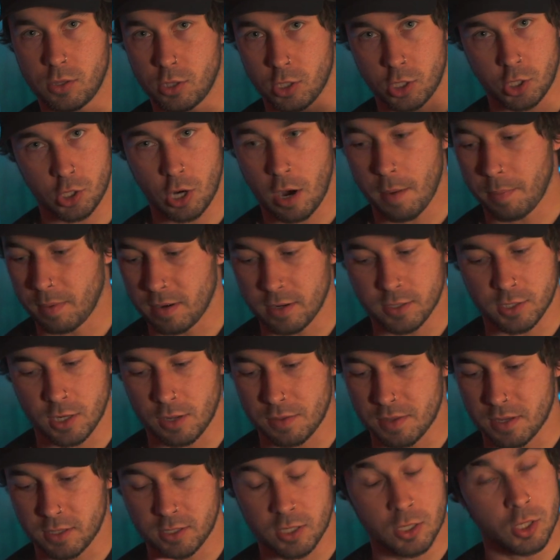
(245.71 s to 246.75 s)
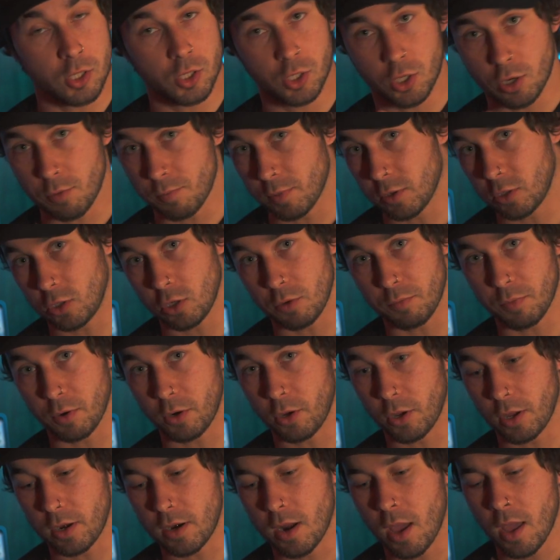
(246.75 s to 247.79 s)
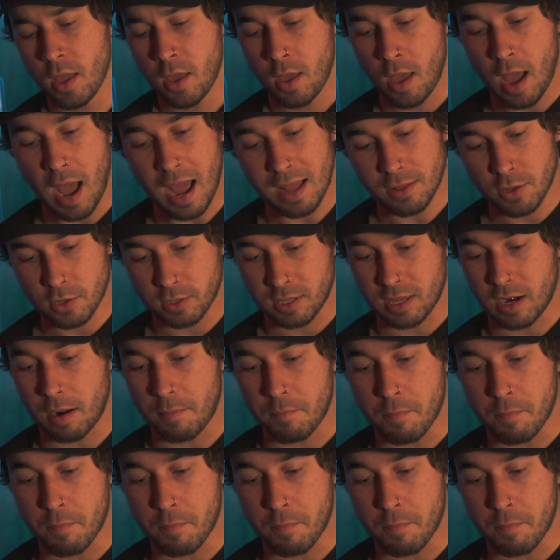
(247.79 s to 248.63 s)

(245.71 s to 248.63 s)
The sharpness on this is super good. I looked at a